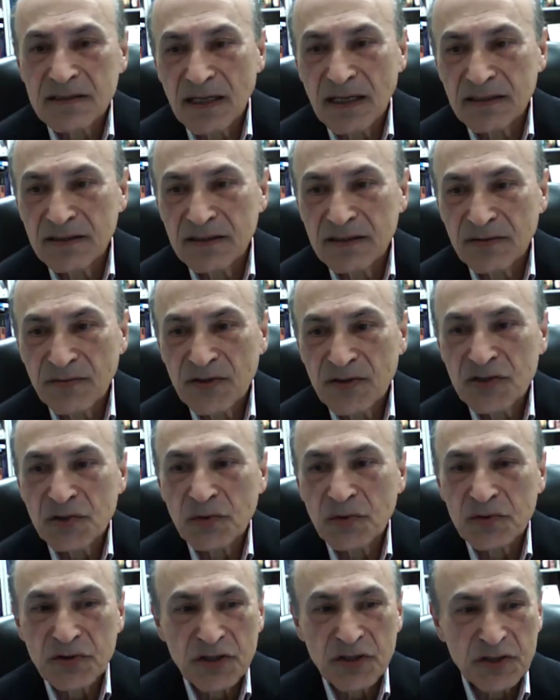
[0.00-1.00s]
that the
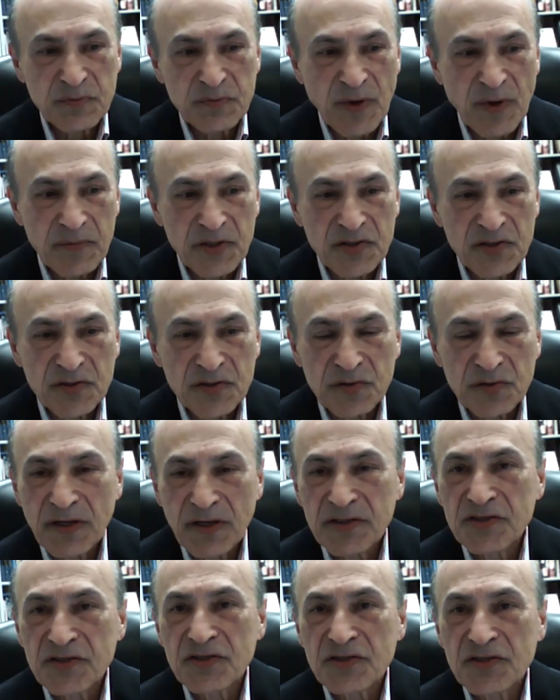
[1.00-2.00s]
resources might be
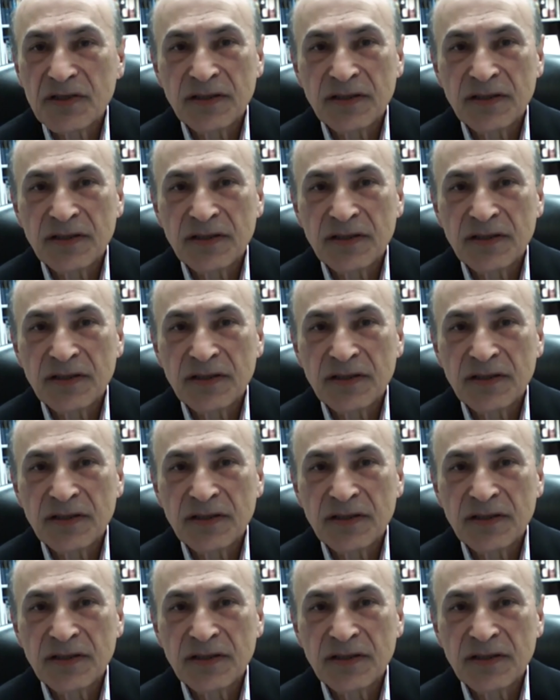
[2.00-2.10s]
stretched